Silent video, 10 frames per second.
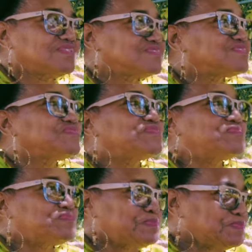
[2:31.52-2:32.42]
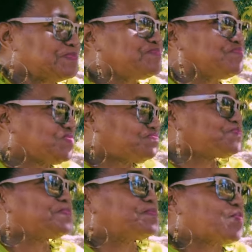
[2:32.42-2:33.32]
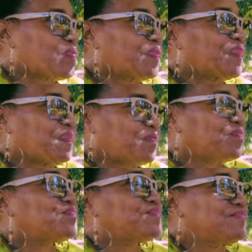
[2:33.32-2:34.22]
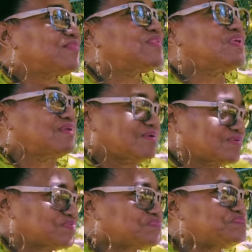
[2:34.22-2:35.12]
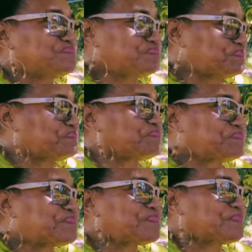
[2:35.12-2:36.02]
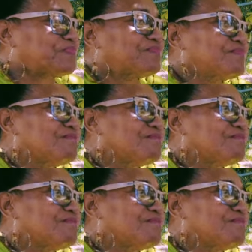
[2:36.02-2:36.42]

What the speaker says: I had the knowledge from my own mother, and that